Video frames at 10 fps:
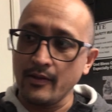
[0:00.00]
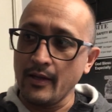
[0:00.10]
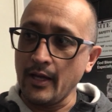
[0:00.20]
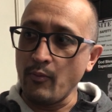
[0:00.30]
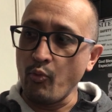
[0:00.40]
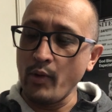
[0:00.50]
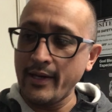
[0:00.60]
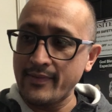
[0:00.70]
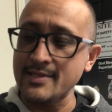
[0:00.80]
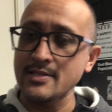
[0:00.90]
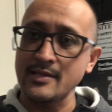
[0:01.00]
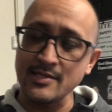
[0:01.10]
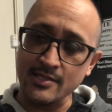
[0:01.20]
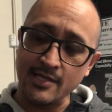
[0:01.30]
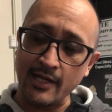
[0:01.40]
this
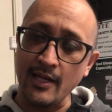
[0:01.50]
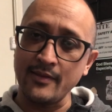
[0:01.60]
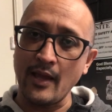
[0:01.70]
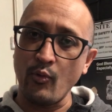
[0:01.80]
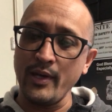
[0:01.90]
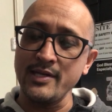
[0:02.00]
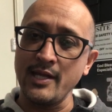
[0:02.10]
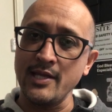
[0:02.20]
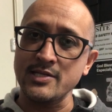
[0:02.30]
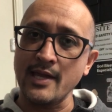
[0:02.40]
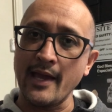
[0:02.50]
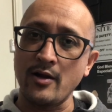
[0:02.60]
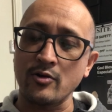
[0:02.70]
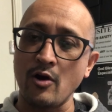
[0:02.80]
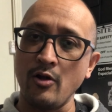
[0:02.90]
is a technique that we teach at
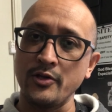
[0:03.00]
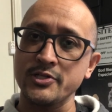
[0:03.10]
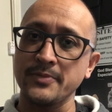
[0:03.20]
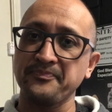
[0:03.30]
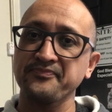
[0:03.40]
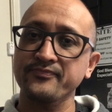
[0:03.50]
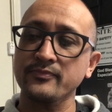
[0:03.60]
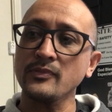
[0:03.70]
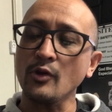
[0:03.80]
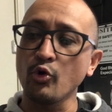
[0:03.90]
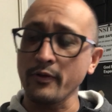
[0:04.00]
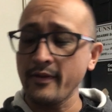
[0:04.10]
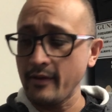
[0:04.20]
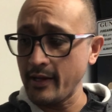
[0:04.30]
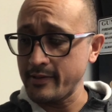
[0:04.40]
our college, or
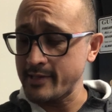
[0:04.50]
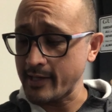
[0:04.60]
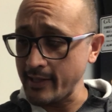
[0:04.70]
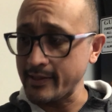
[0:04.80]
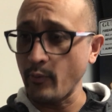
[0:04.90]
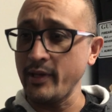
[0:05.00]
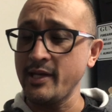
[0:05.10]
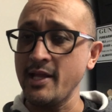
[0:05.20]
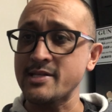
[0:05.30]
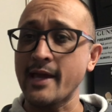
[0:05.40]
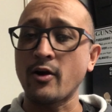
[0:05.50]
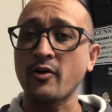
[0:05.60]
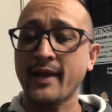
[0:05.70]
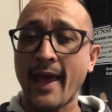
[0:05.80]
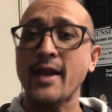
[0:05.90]
a technique that we teach at our
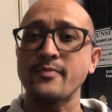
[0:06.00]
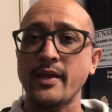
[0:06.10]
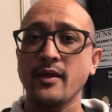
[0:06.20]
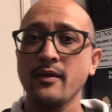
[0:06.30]
academy.